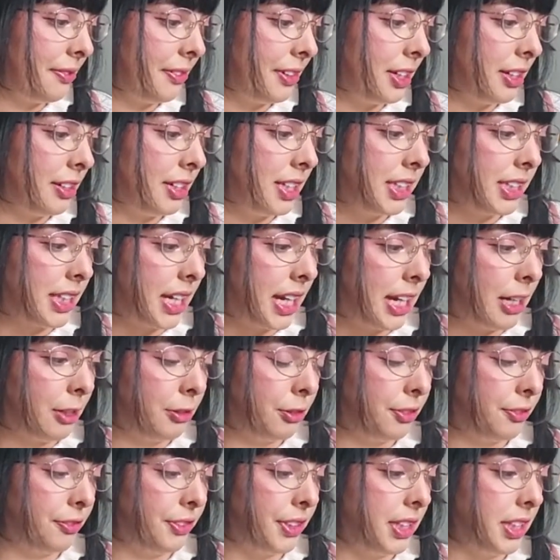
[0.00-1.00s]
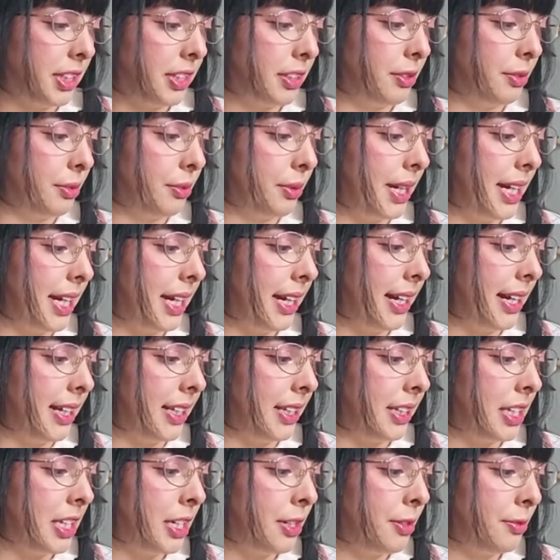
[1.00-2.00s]
Lolita outfits to wear a
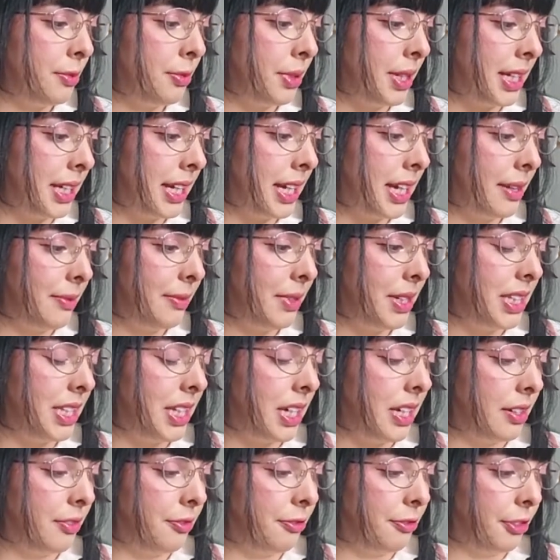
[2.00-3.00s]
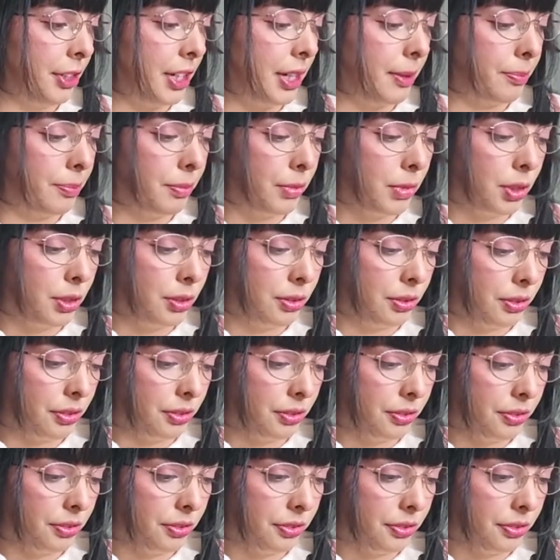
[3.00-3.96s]
new one every day for a month.